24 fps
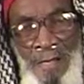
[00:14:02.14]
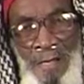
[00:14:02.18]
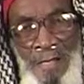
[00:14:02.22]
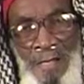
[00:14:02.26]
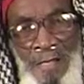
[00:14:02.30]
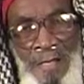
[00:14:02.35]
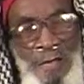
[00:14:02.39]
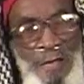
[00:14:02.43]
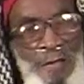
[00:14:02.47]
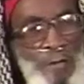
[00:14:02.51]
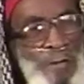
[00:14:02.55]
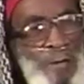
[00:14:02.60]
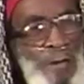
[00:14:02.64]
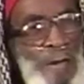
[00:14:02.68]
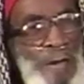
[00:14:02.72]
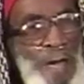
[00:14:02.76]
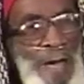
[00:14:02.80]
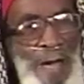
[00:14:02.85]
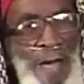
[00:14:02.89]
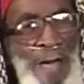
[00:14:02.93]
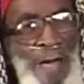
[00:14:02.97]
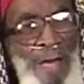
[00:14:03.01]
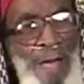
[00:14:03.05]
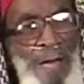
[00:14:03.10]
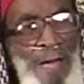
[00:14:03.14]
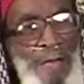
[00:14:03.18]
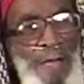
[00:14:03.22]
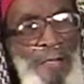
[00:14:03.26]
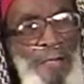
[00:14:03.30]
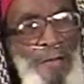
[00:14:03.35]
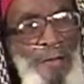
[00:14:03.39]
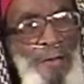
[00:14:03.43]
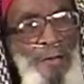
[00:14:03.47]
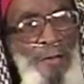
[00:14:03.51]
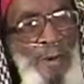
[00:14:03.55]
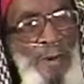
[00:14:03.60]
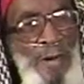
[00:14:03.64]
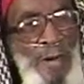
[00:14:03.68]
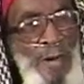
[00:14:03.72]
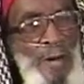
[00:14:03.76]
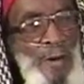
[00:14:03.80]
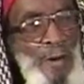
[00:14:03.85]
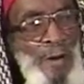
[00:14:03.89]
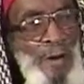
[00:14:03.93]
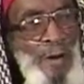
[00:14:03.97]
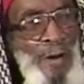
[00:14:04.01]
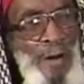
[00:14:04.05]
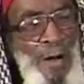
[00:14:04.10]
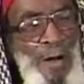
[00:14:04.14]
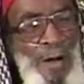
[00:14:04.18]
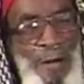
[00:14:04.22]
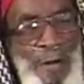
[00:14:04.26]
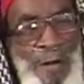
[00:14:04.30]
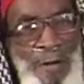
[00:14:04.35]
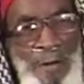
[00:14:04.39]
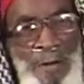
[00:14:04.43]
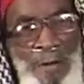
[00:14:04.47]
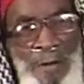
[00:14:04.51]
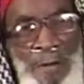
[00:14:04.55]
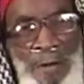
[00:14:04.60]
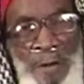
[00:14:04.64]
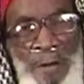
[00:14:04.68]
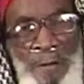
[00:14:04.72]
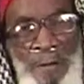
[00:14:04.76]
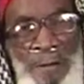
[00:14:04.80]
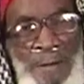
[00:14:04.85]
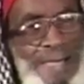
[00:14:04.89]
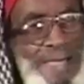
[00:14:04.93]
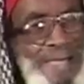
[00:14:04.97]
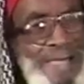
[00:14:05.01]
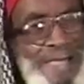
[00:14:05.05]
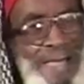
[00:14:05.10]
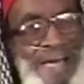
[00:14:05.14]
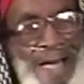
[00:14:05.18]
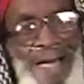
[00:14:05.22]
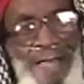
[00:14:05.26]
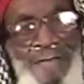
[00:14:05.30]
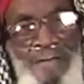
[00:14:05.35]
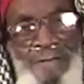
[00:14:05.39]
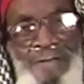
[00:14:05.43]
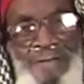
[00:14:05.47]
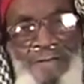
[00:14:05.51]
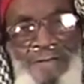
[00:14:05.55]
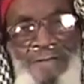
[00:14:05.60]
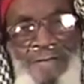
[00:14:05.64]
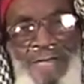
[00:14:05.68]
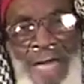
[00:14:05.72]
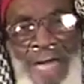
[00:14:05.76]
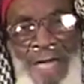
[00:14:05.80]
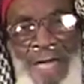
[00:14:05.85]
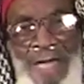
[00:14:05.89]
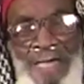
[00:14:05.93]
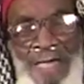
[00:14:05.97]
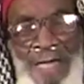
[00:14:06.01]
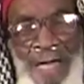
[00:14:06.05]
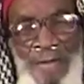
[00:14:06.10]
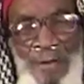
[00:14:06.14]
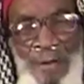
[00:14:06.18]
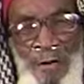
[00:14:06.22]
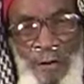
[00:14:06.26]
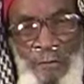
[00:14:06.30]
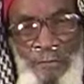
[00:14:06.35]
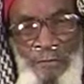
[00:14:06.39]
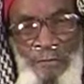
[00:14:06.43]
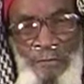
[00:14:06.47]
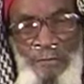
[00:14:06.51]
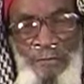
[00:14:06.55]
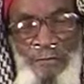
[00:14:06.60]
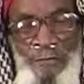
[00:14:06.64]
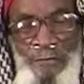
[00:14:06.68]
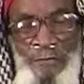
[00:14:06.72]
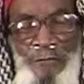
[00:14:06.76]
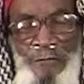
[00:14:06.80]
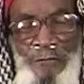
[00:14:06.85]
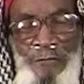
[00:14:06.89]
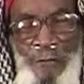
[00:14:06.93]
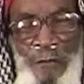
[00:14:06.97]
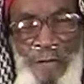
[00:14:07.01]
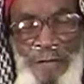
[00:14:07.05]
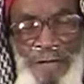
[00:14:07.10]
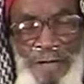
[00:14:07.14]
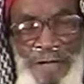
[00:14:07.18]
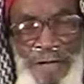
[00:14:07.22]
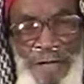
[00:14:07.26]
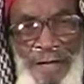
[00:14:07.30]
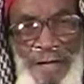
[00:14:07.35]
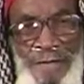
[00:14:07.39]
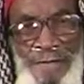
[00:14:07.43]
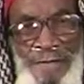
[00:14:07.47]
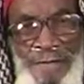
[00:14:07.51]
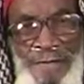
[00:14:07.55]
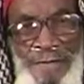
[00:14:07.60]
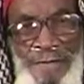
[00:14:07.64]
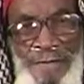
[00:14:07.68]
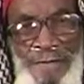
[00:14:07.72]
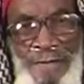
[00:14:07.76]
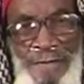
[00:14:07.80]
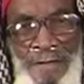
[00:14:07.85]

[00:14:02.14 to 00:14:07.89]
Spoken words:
Look where Bin Laden was staying at for 3-4 years.